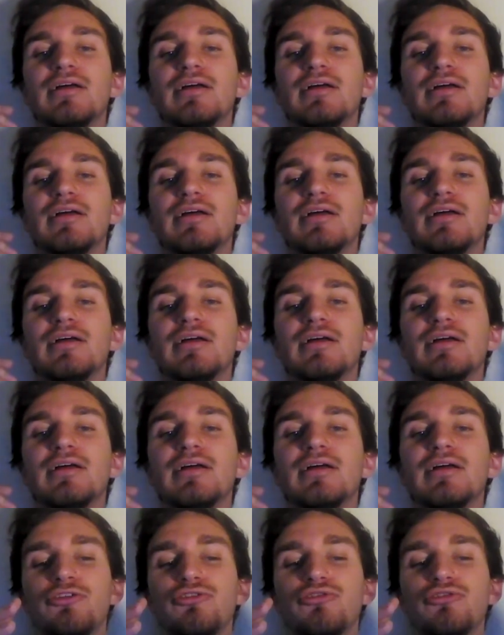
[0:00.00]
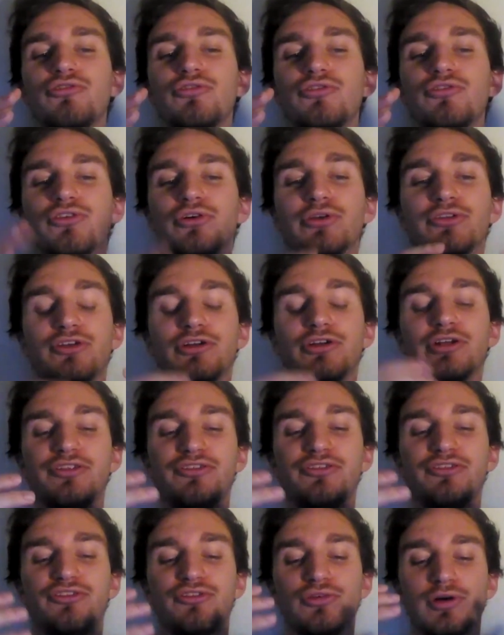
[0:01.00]
And so it
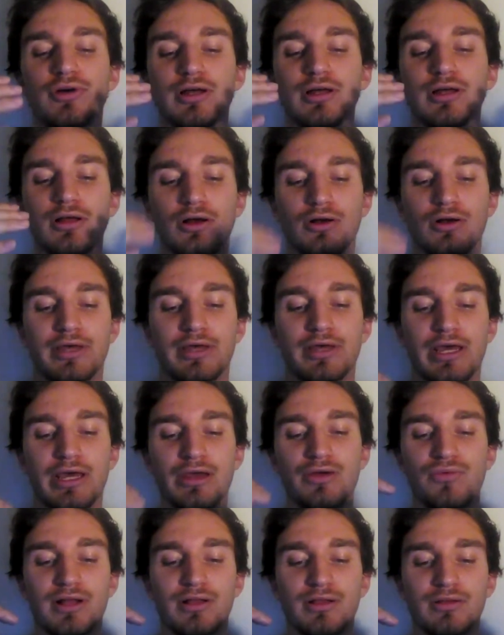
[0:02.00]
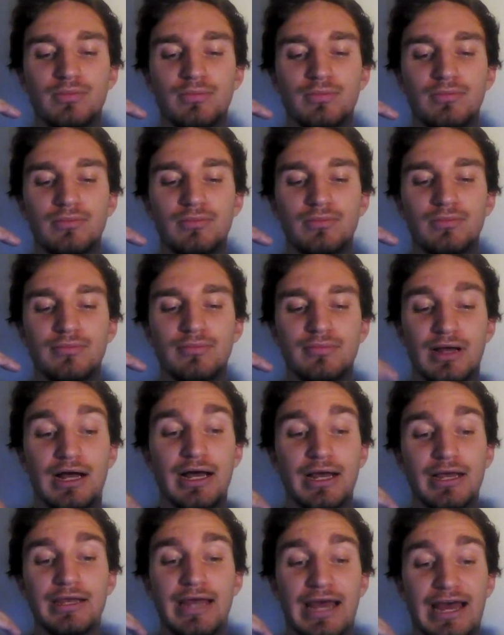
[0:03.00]
turned into okay, well,
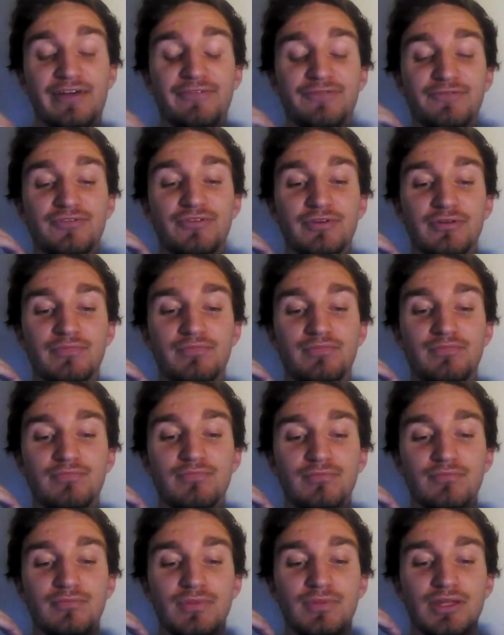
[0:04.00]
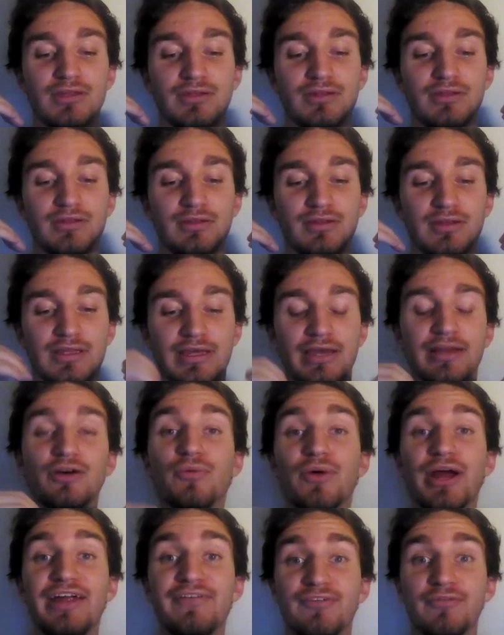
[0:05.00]
I have to get
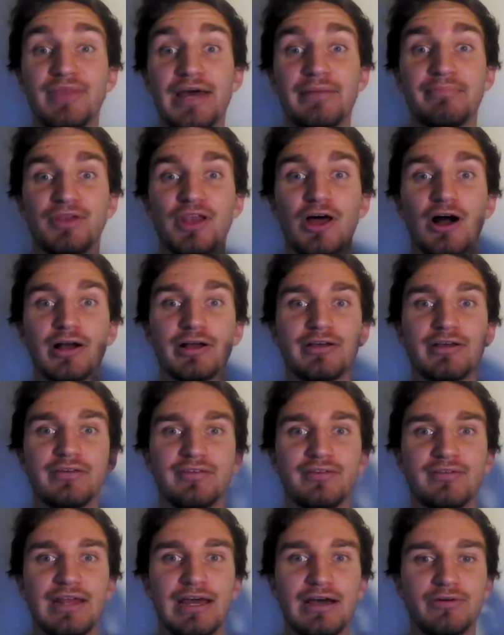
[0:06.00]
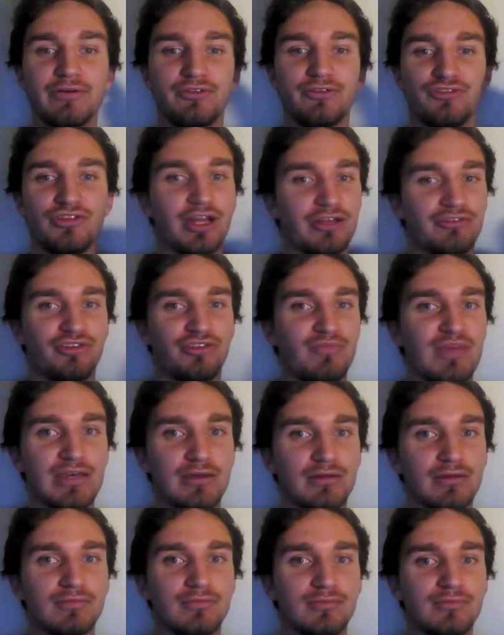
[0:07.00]
away from that block because now it's not just
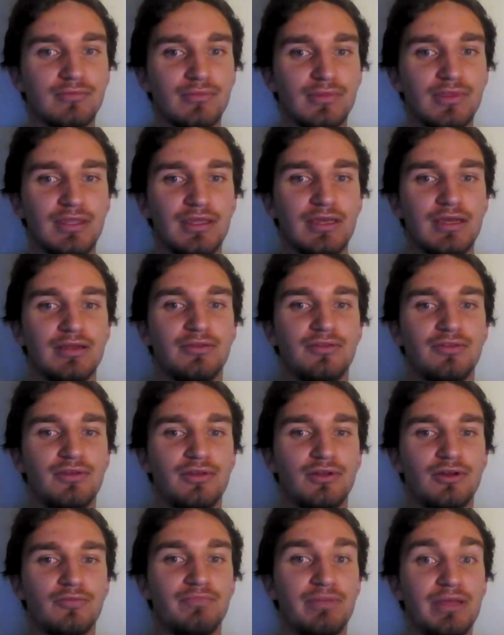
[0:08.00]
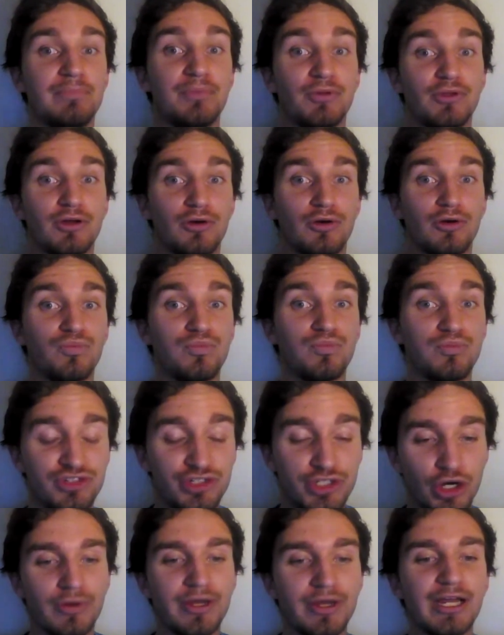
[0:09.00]
me. It's, people are
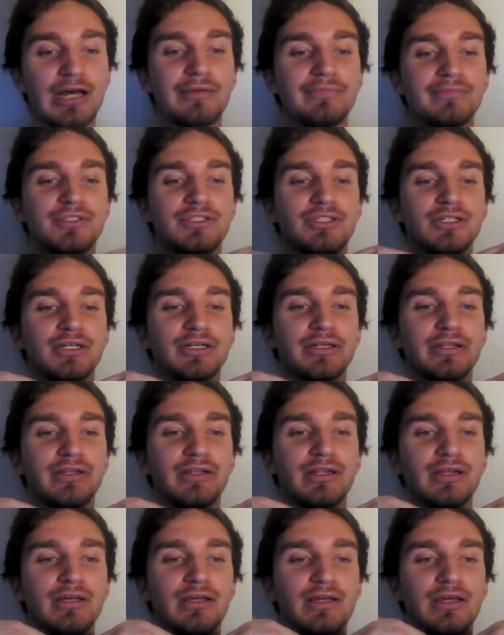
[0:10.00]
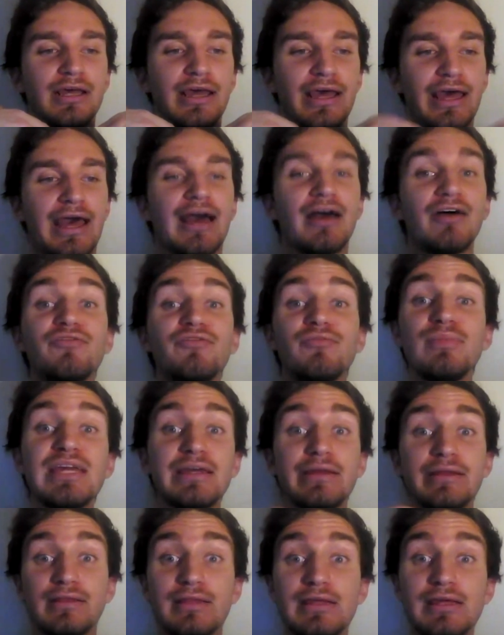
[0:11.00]
showing up to have
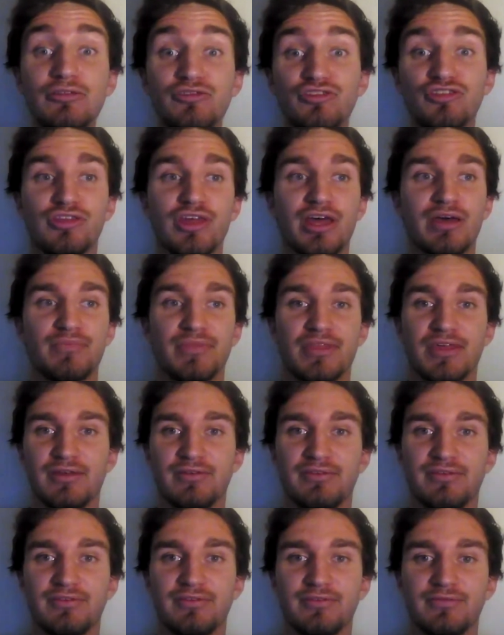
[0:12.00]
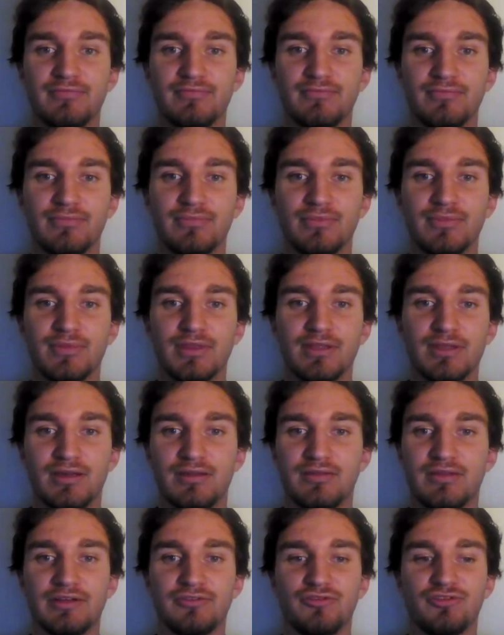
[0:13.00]
me teach them this,
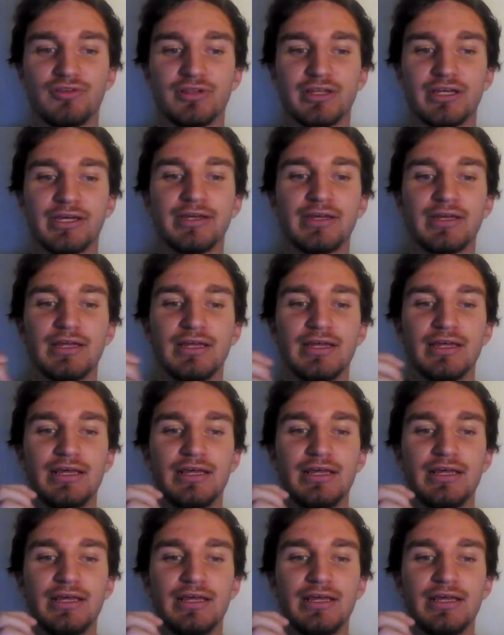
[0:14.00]
essentially.